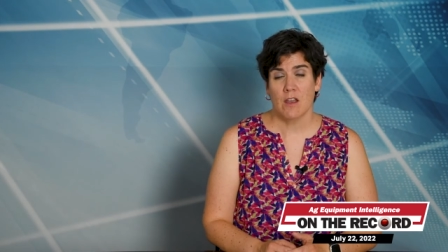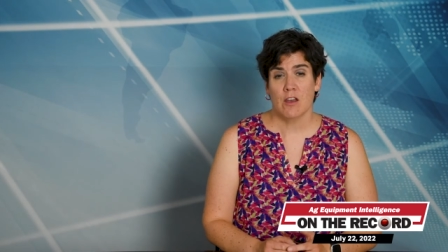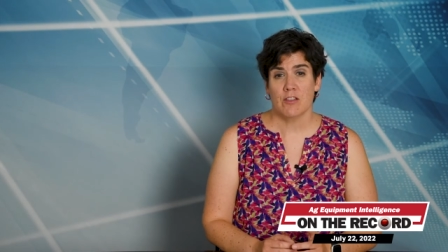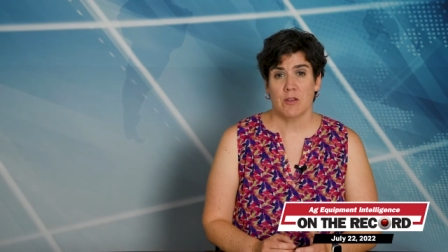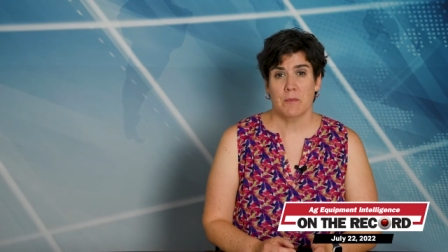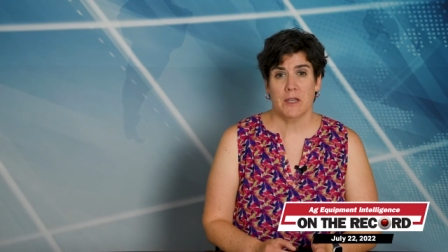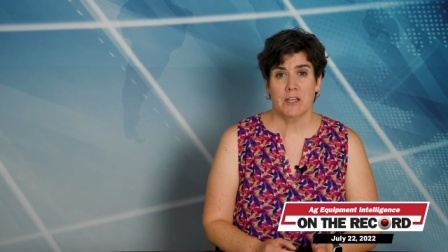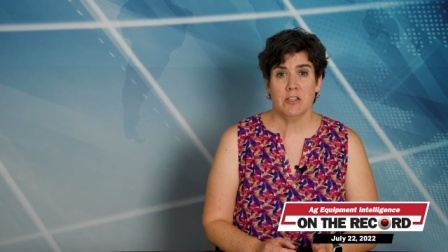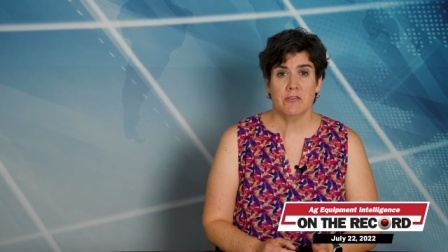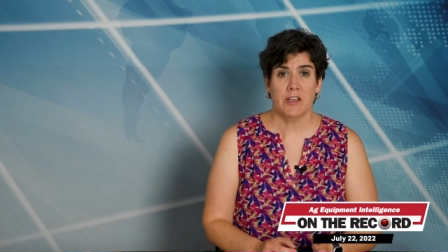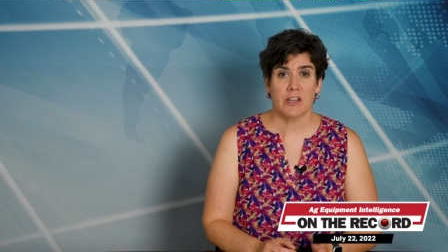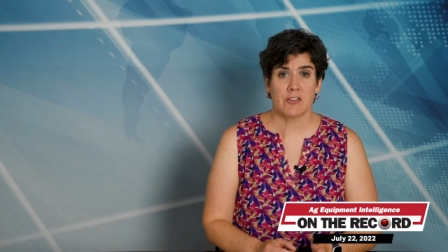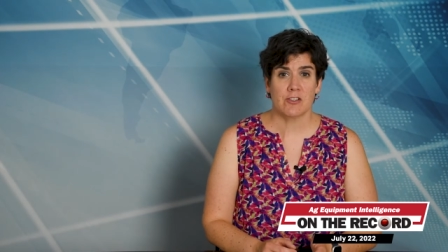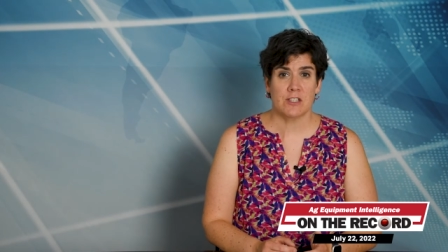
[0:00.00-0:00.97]
The
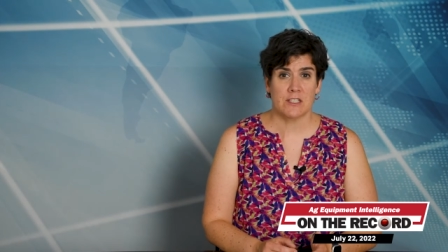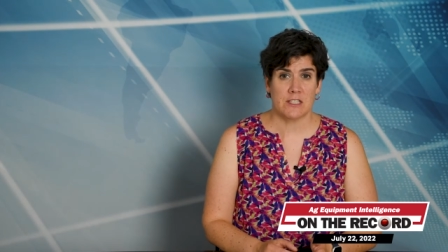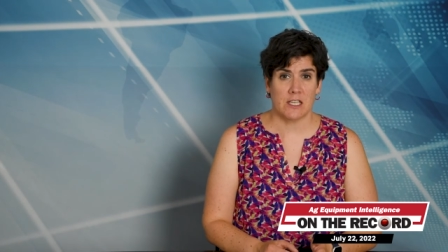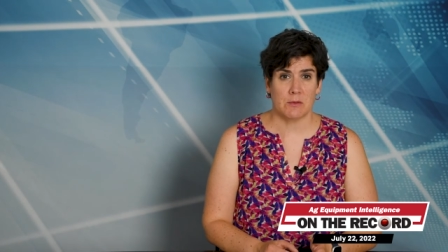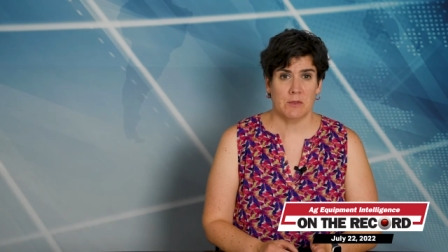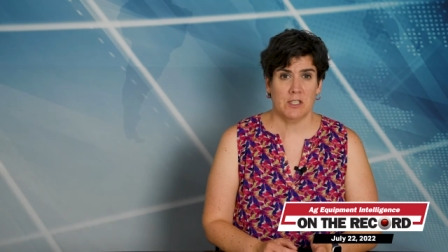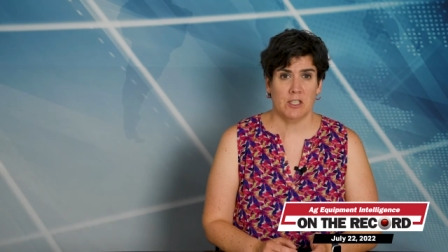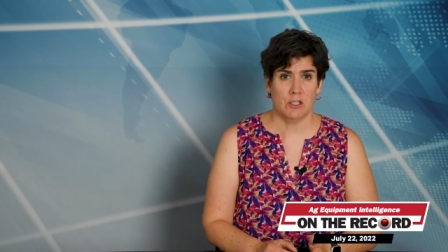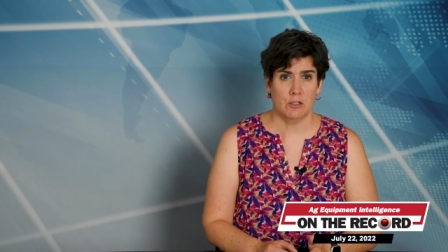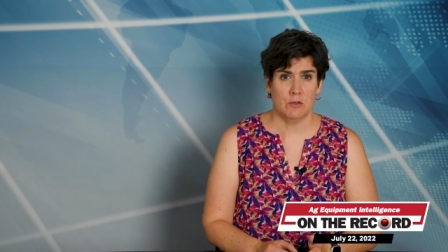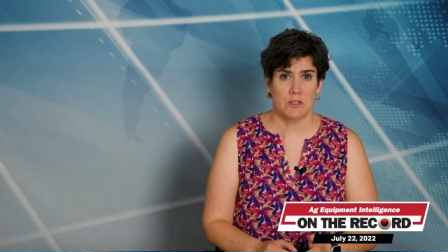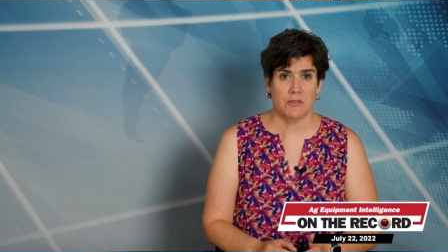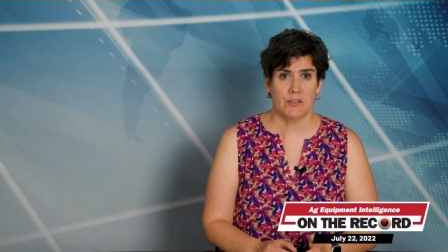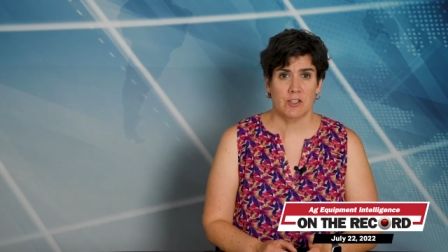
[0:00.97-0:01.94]
manufacturing segment
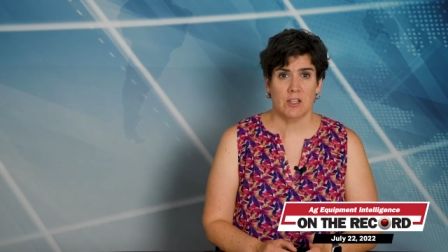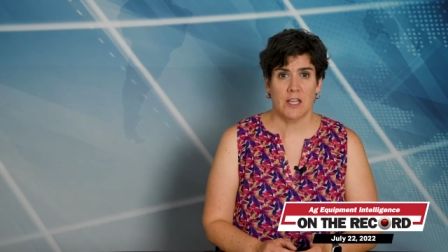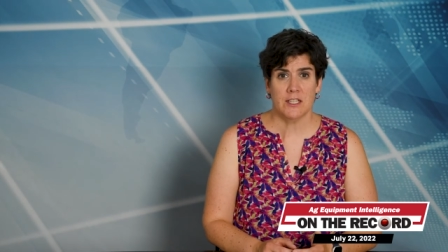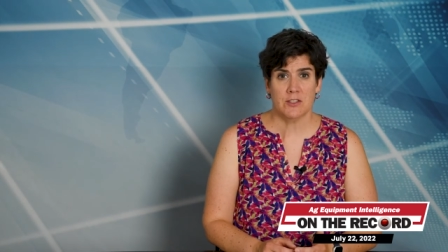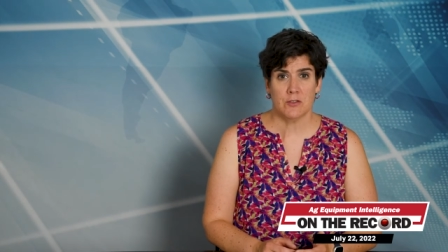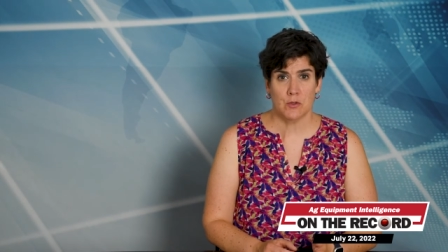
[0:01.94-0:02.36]
includes fertilizer